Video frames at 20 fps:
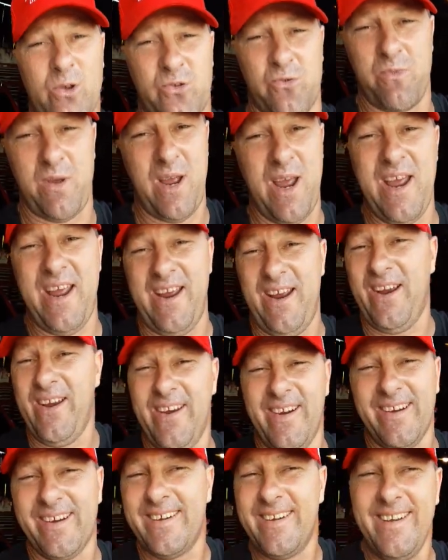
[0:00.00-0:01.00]
from
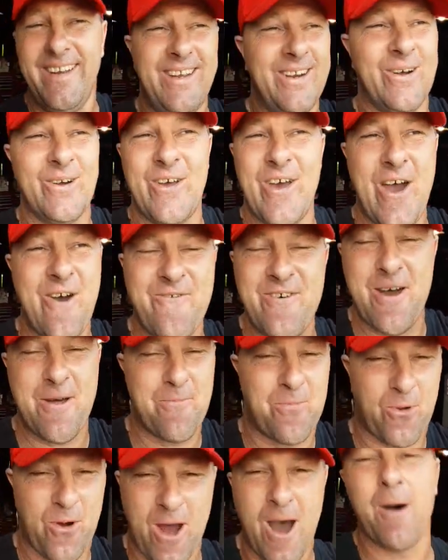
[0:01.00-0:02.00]
here, you don't have that
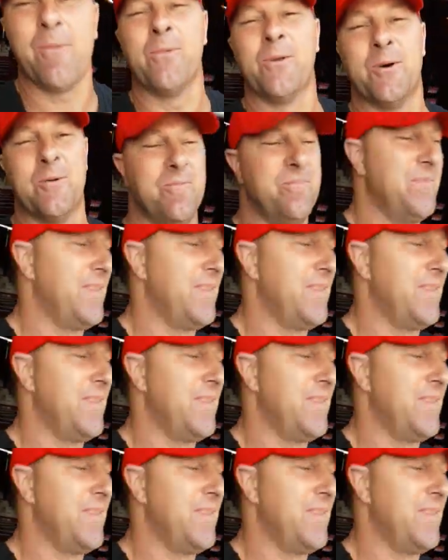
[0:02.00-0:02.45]
problem.